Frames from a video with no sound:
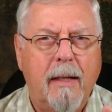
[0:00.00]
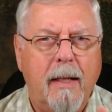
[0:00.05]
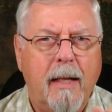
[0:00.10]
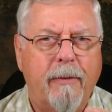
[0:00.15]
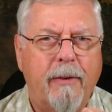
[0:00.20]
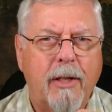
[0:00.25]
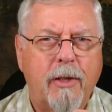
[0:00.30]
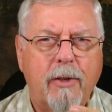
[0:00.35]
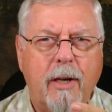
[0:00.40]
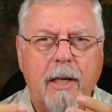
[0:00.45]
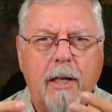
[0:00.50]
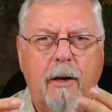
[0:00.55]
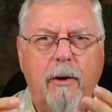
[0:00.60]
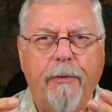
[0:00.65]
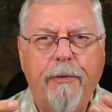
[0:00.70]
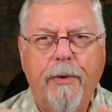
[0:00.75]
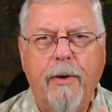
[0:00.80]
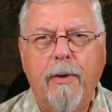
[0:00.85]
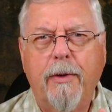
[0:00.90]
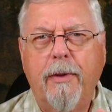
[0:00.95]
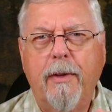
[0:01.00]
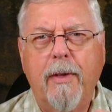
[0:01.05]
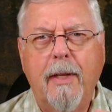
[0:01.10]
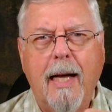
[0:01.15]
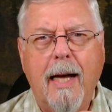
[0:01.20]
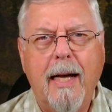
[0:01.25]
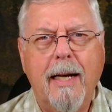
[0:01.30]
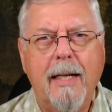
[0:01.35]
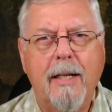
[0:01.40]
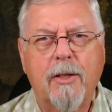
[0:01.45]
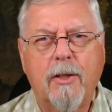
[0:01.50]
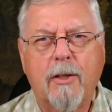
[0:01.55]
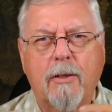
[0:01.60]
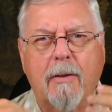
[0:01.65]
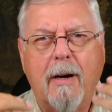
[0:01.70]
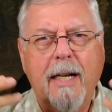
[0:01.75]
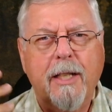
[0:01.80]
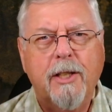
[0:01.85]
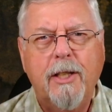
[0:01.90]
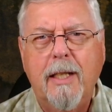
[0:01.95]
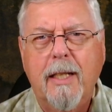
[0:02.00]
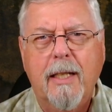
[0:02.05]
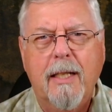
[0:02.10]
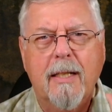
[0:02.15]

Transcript: If I try to go further than that, it's crashing,